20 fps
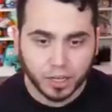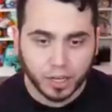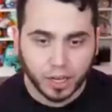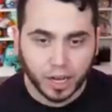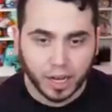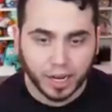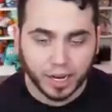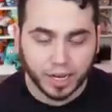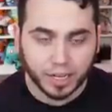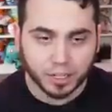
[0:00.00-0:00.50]

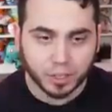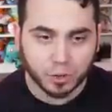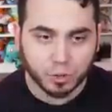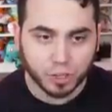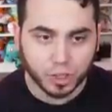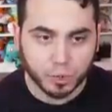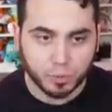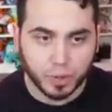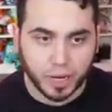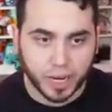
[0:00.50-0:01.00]
I gotta
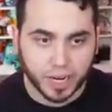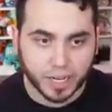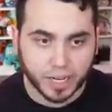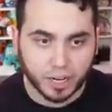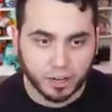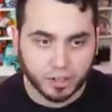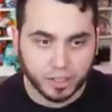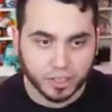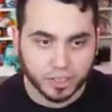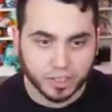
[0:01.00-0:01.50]
switch back
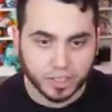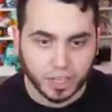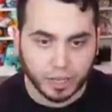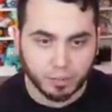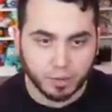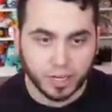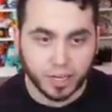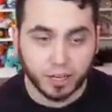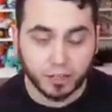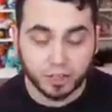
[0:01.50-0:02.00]
out into
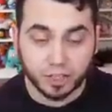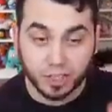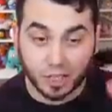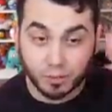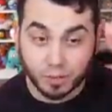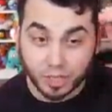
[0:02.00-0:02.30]
Sammy now. Sammy